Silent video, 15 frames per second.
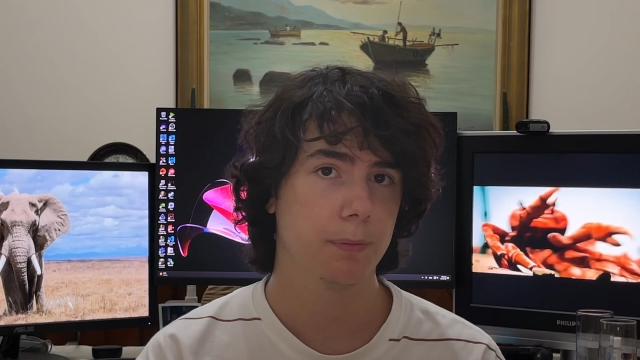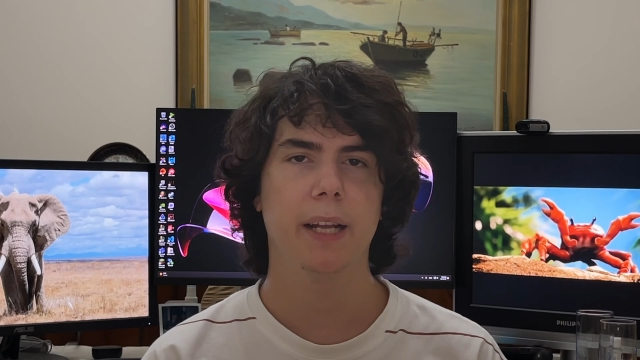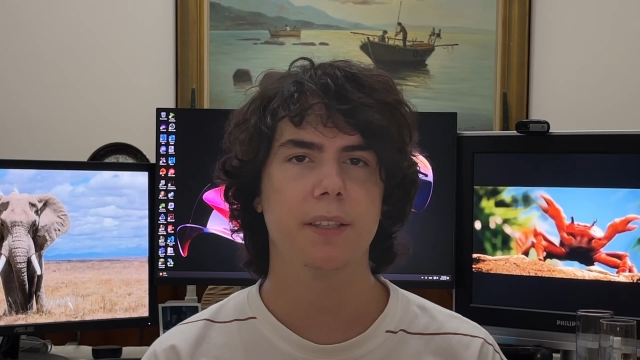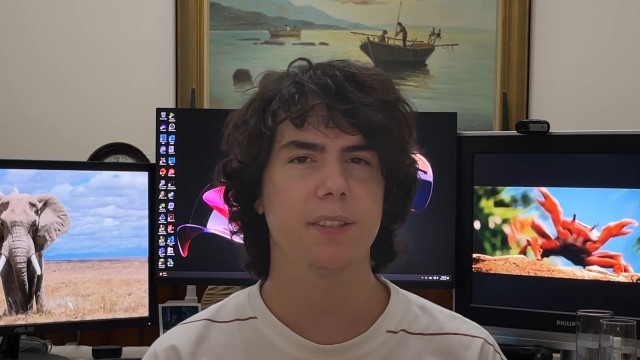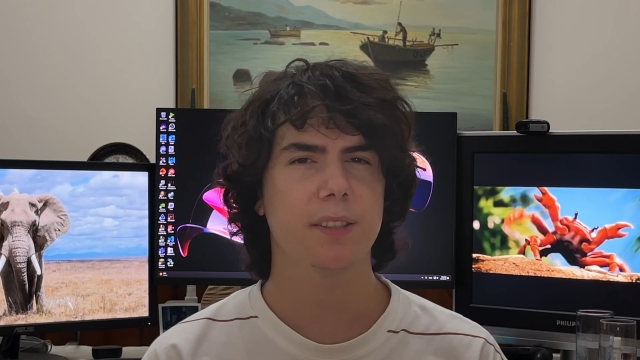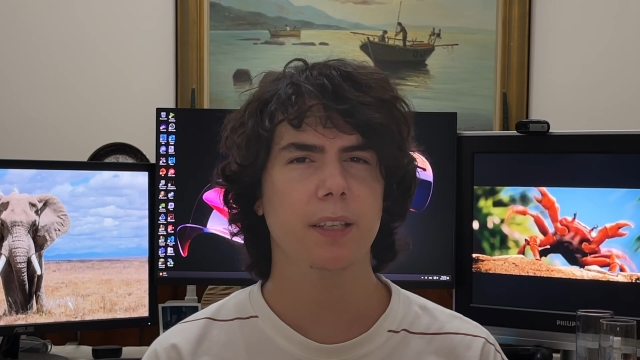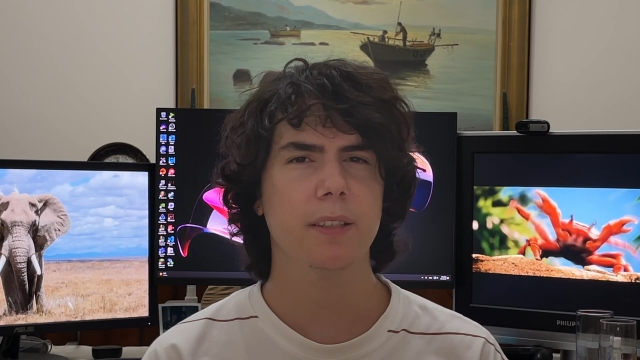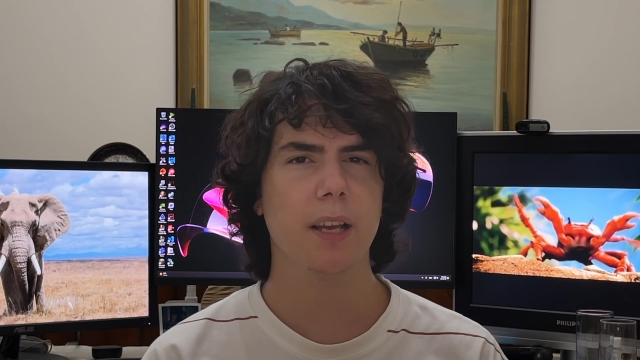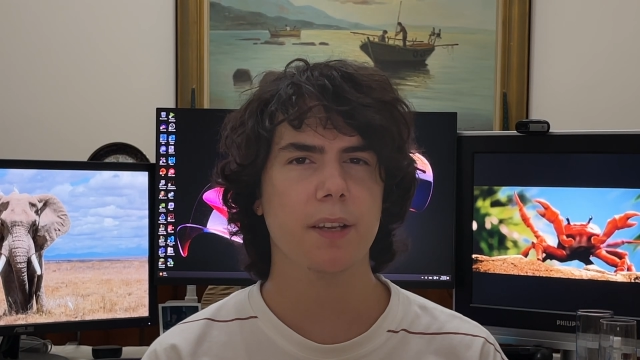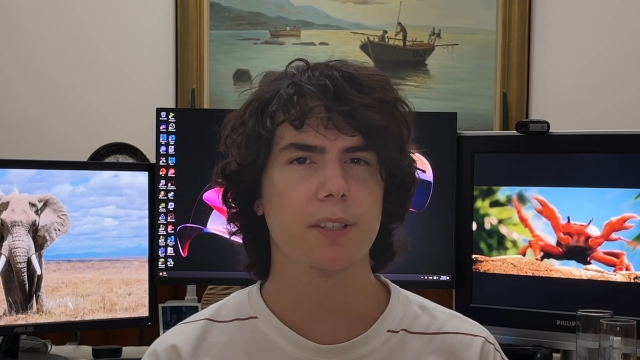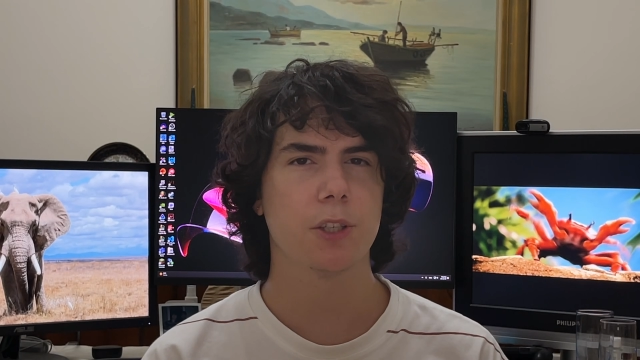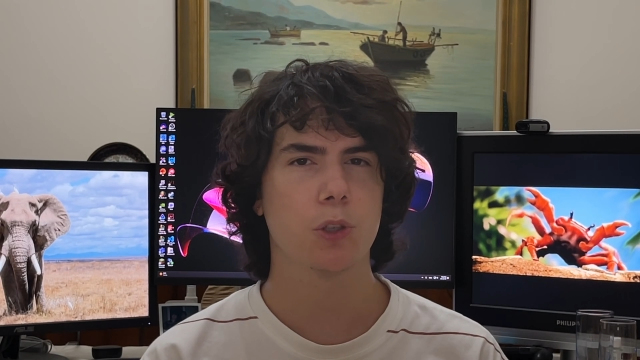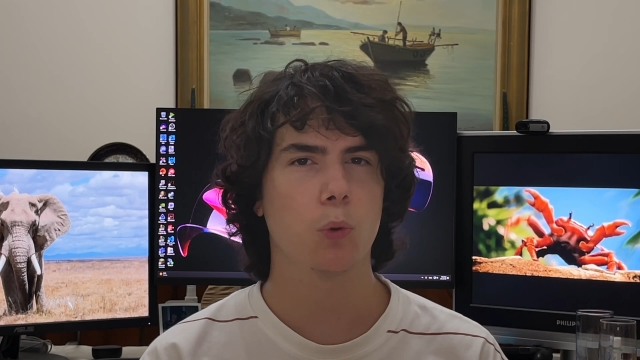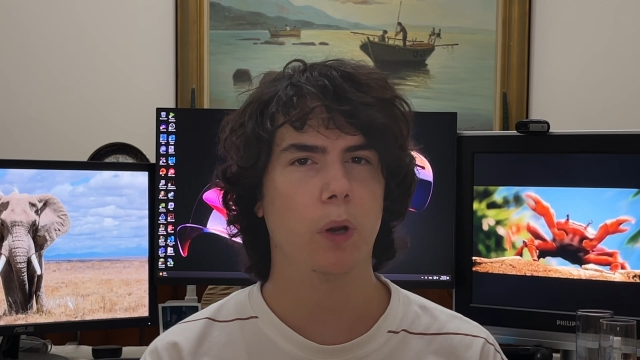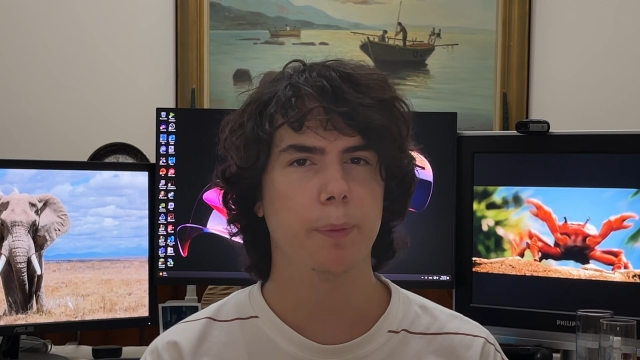Its syntax
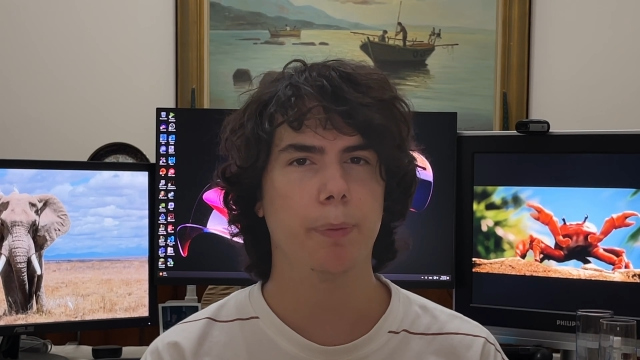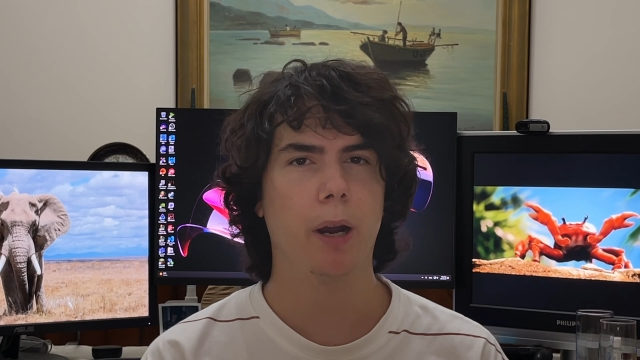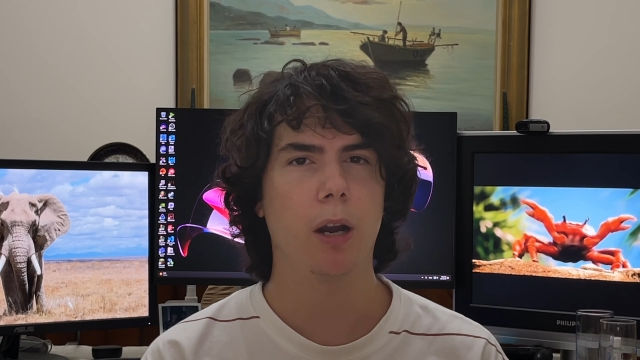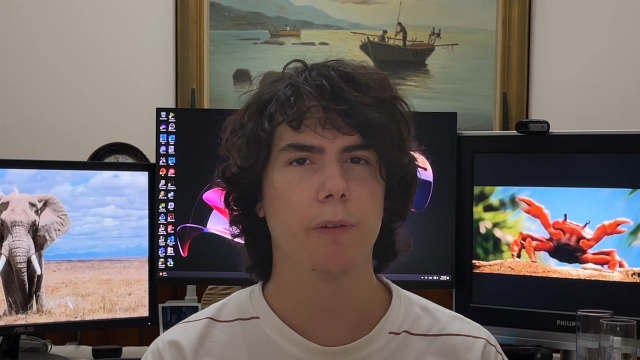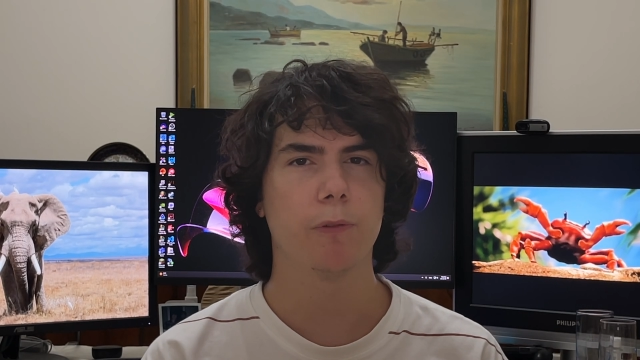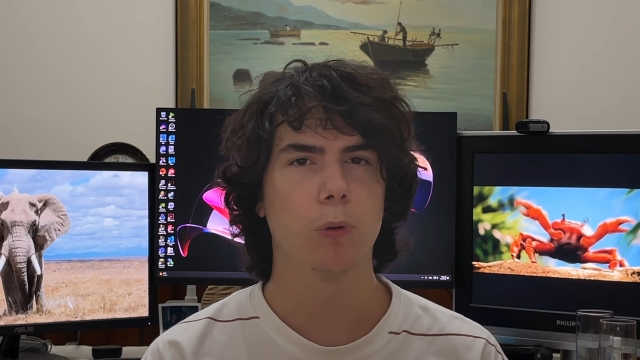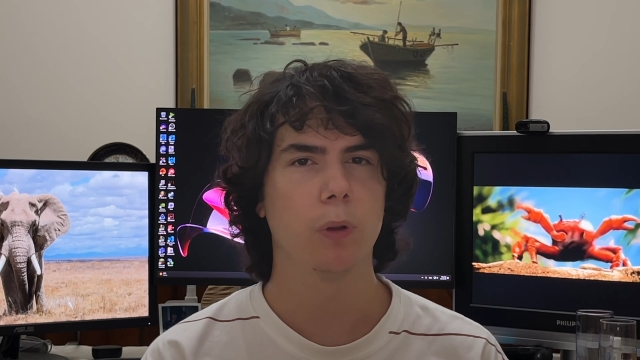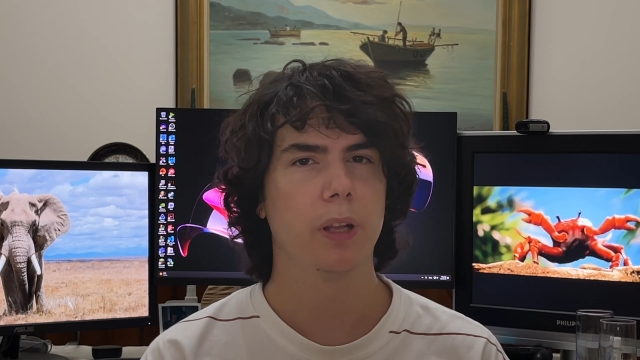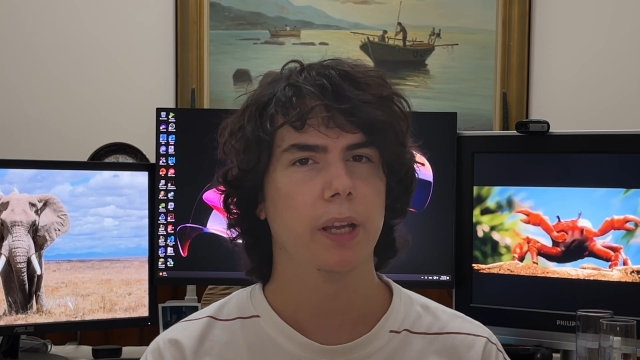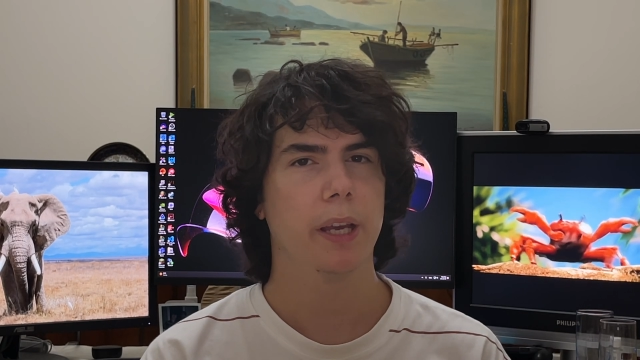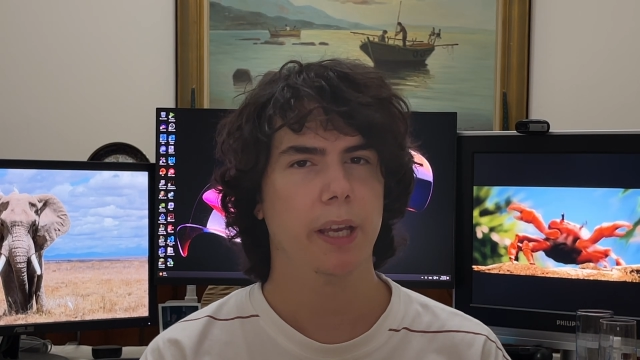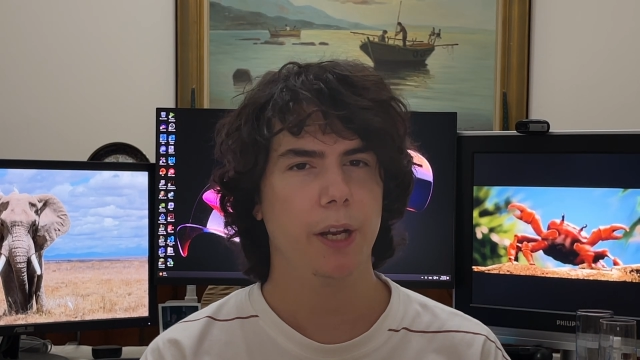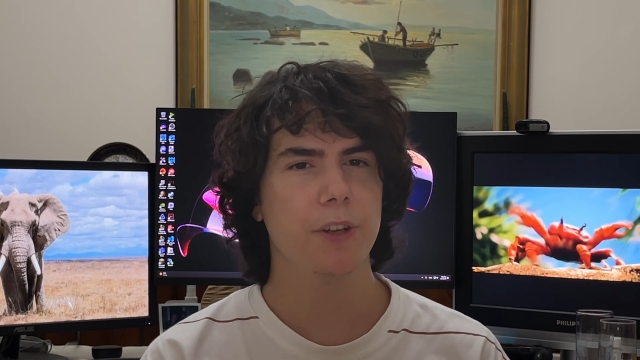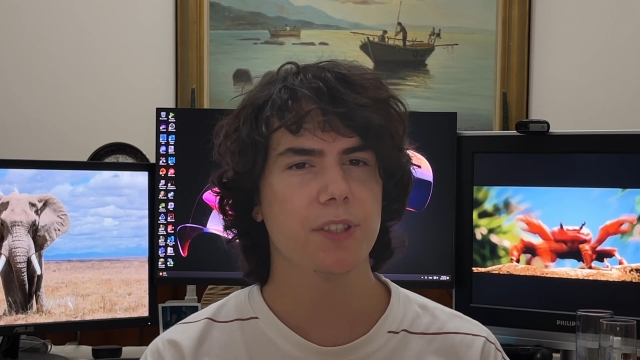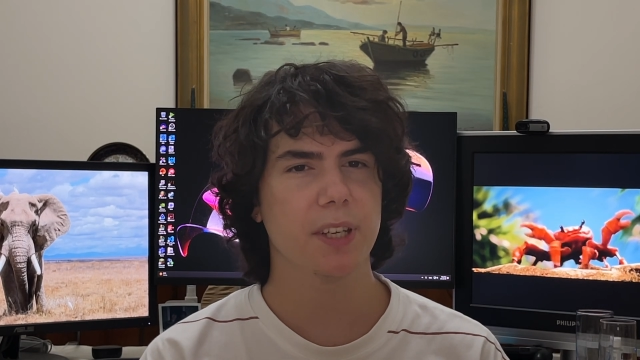is quite powerful.
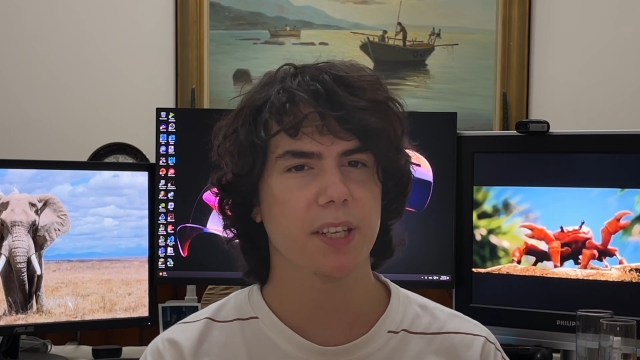Here's an